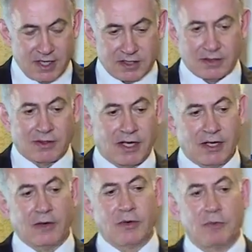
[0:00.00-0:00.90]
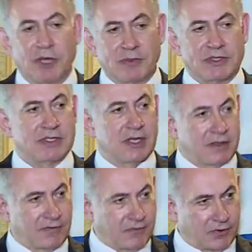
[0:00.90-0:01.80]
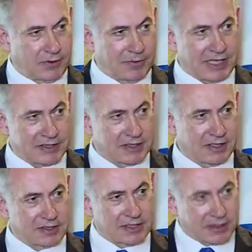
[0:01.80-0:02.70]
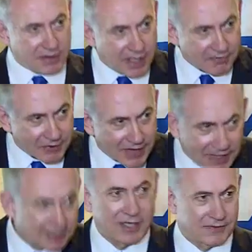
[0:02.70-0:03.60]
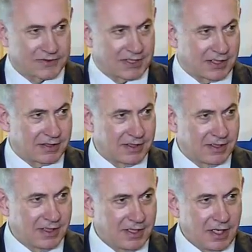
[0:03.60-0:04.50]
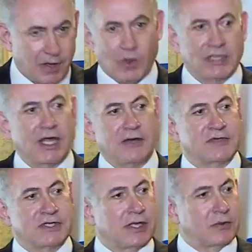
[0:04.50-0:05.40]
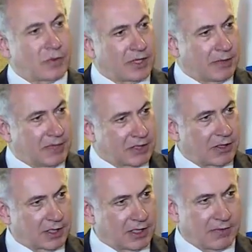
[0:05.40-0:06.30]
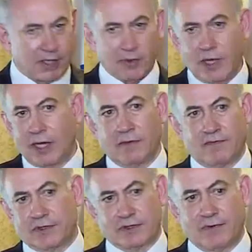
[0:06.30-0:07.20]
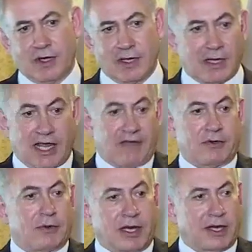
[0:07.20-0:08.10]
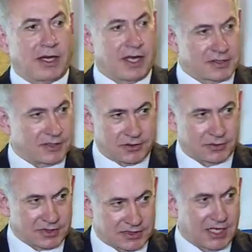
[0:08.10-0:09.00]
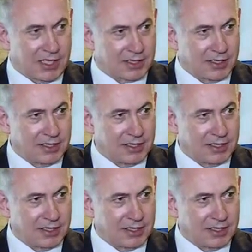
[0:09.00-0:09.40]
So clearly when people say they're for a Palestinian state, they're not for that kind of state. What kind of state would they be talking about? Well, first of all, it'll have to recognize the Jewish state.